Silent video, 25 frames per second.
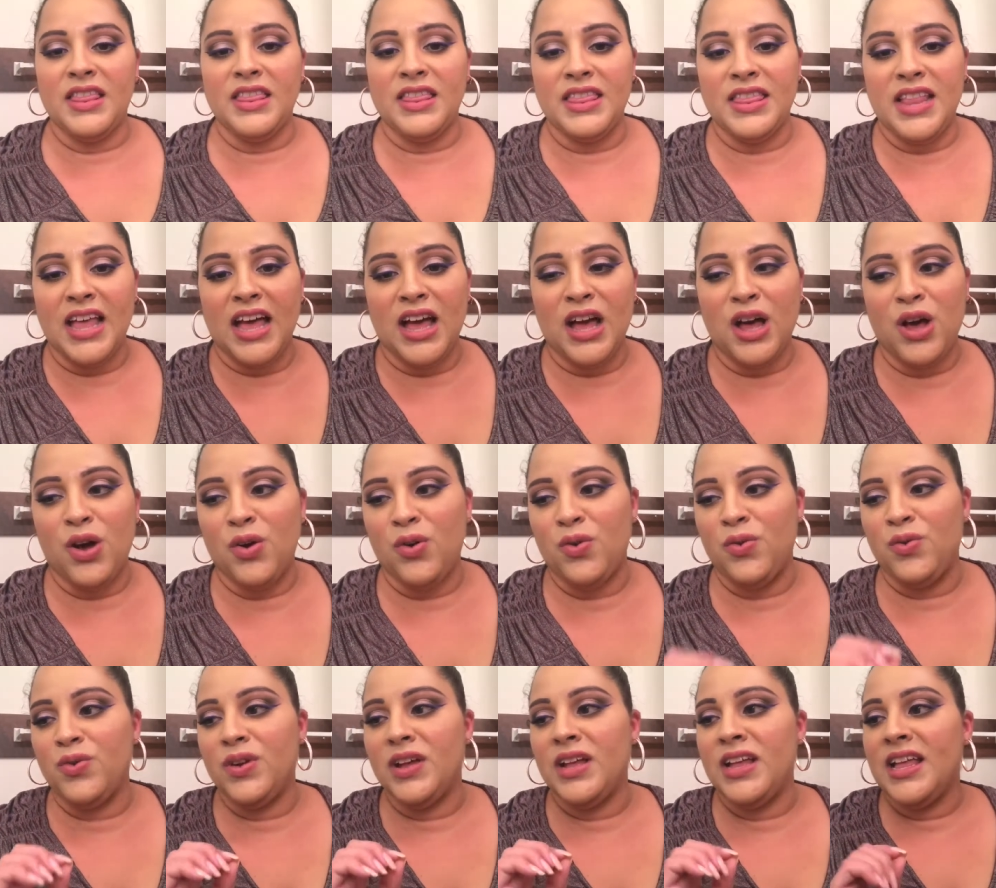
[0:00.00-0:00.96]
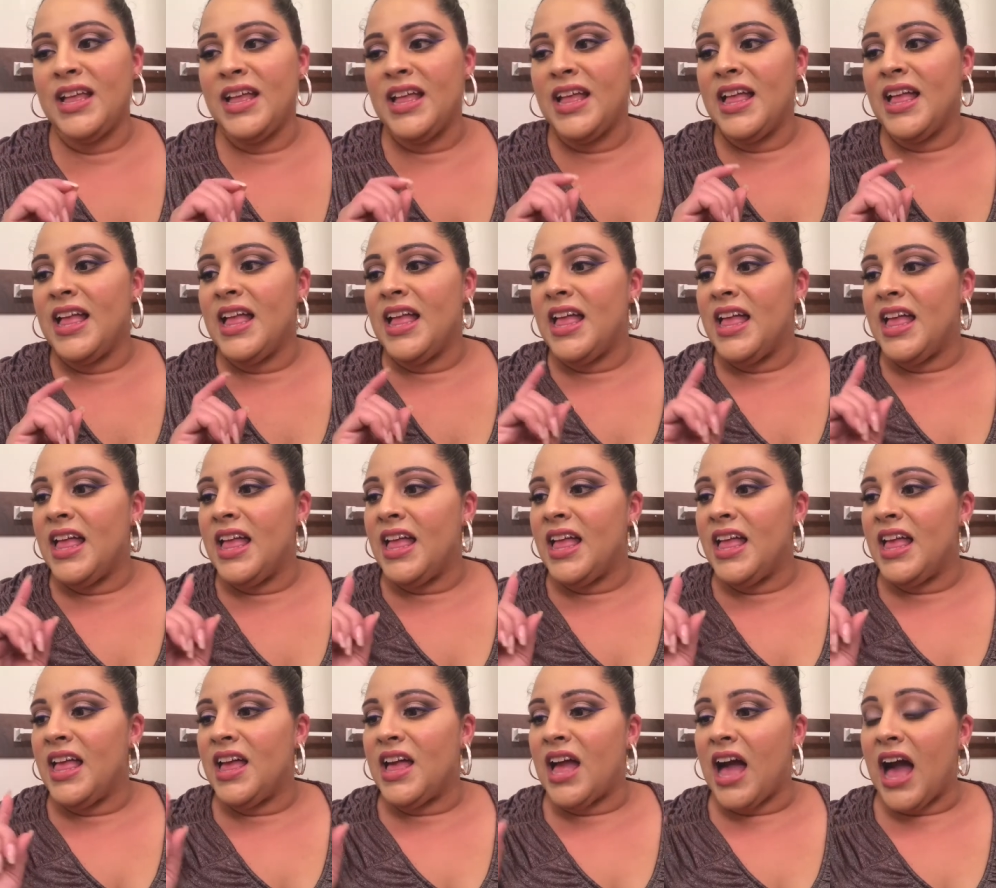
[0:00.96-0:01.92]
Now,
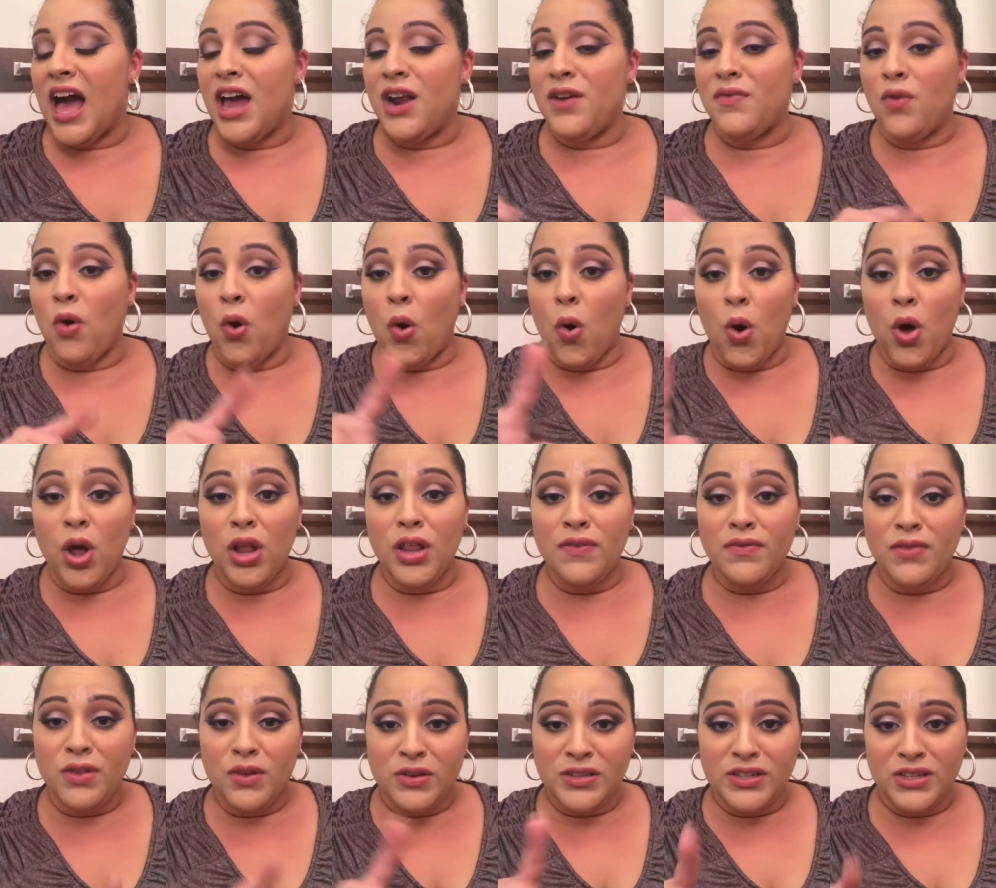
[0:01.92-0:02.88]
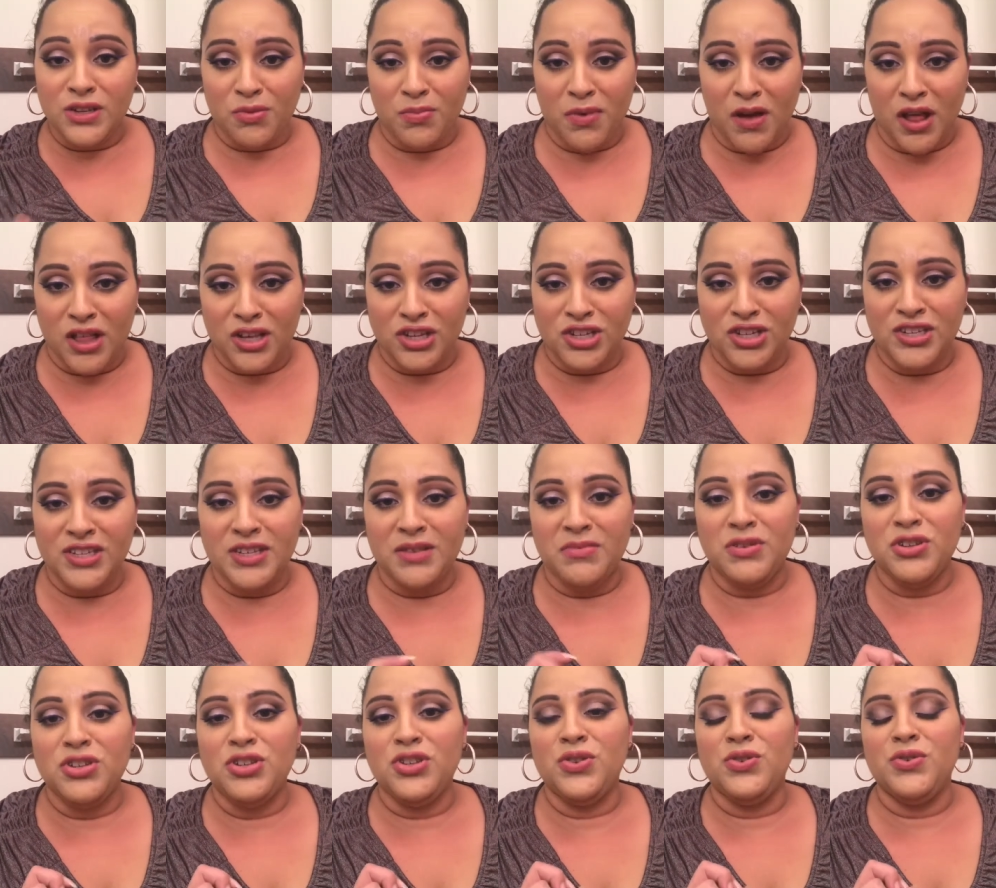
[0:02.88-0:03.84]
out of all of those nail polishes, I'm
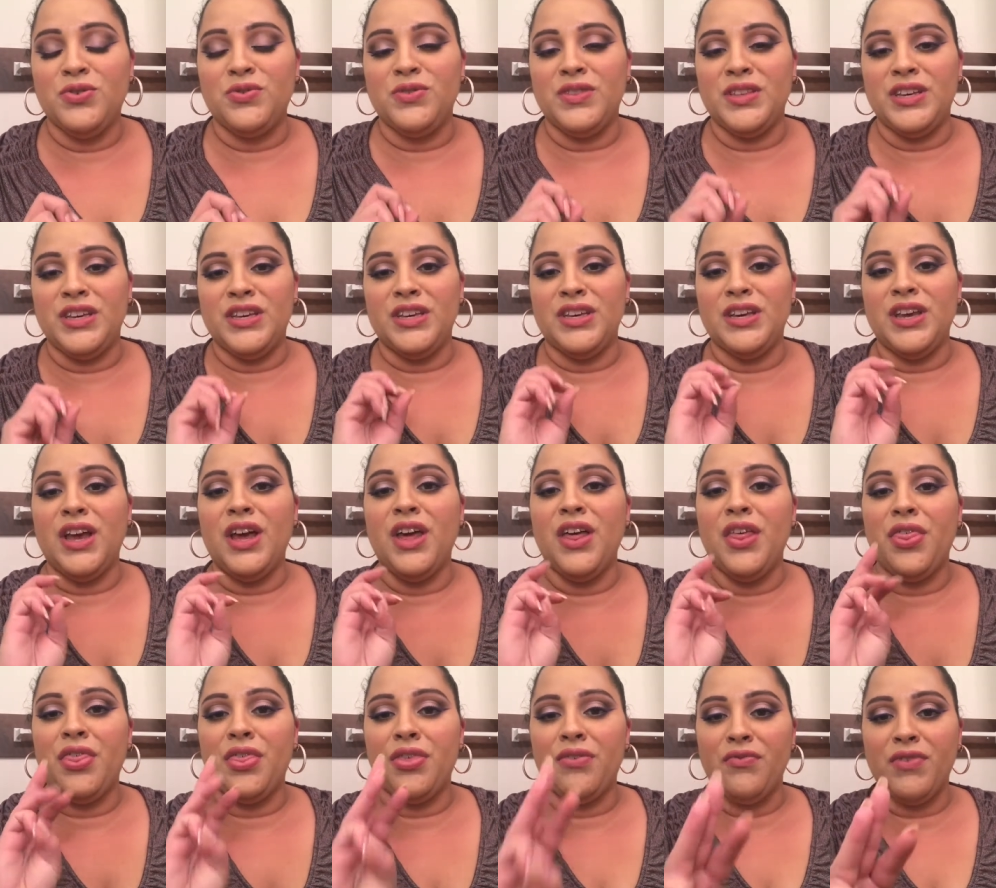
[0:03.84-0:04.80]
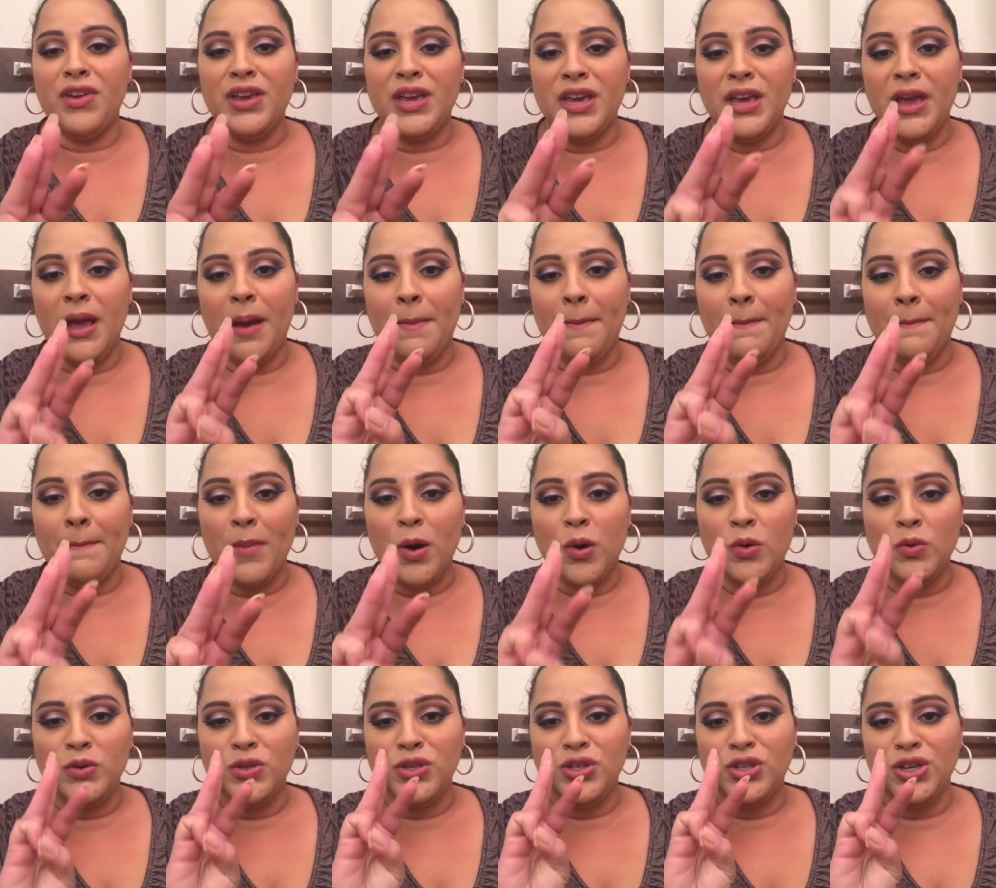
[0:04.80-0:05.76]
going to show you the three
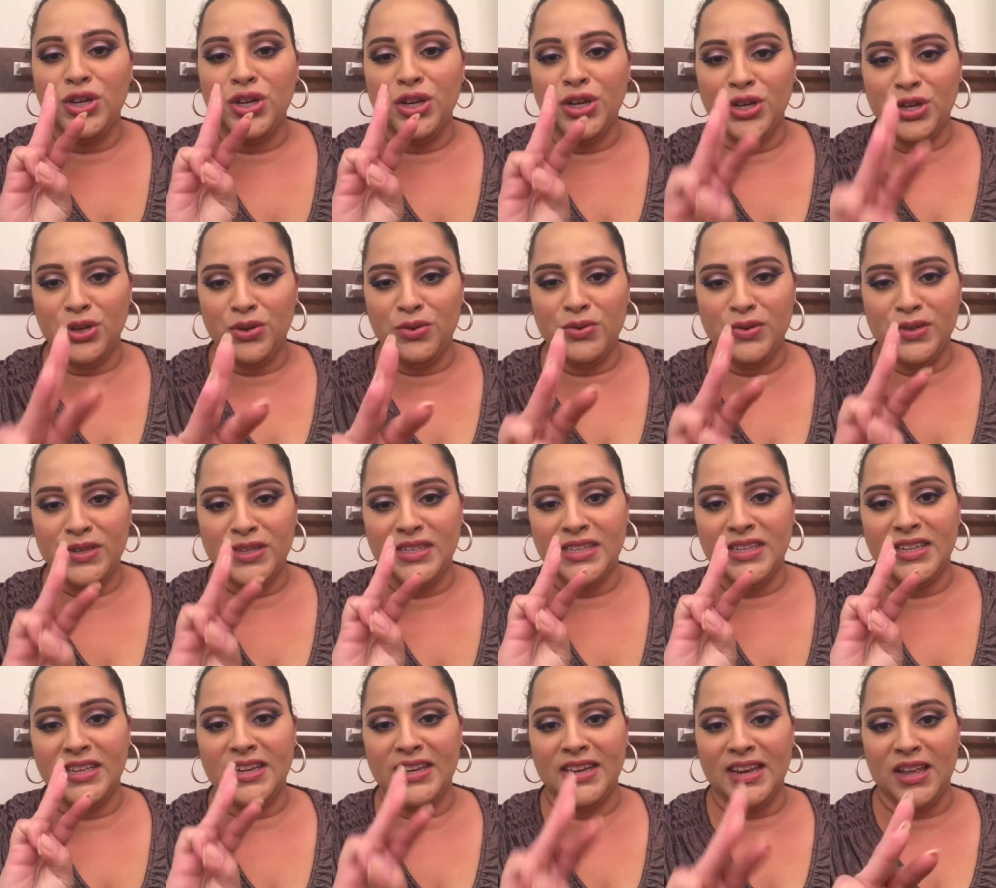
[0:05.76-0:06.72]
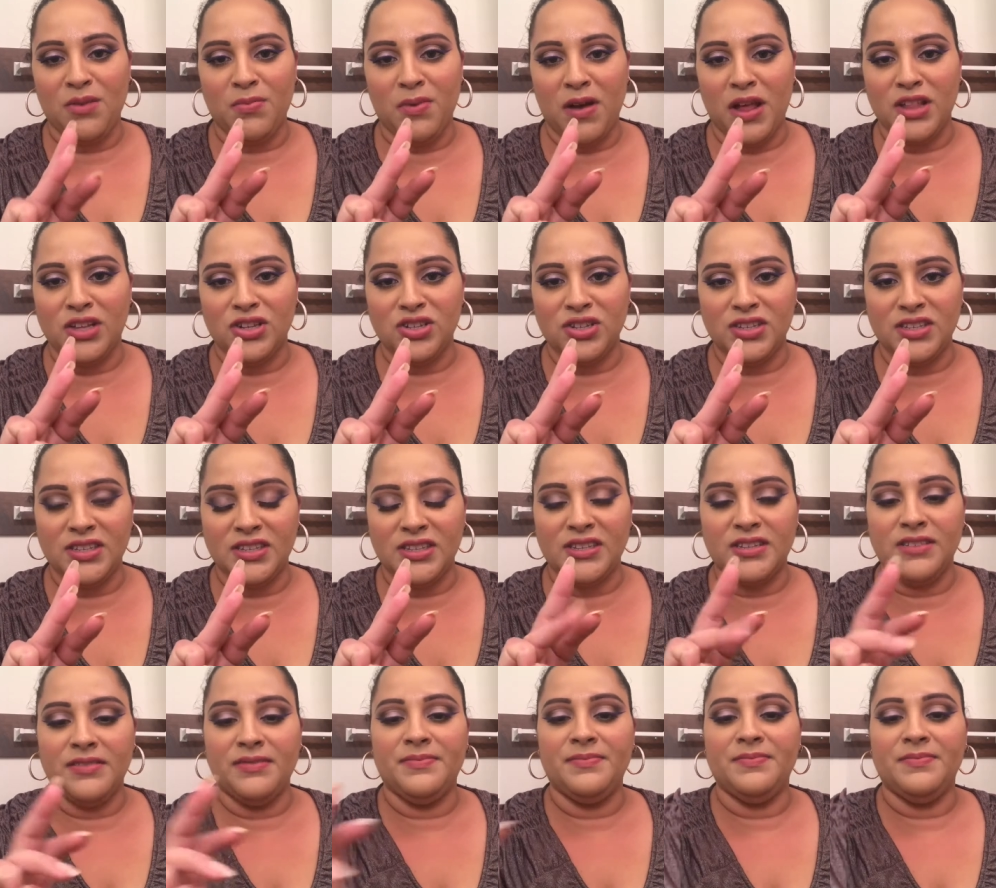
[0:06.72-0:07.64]
most used nail polishes.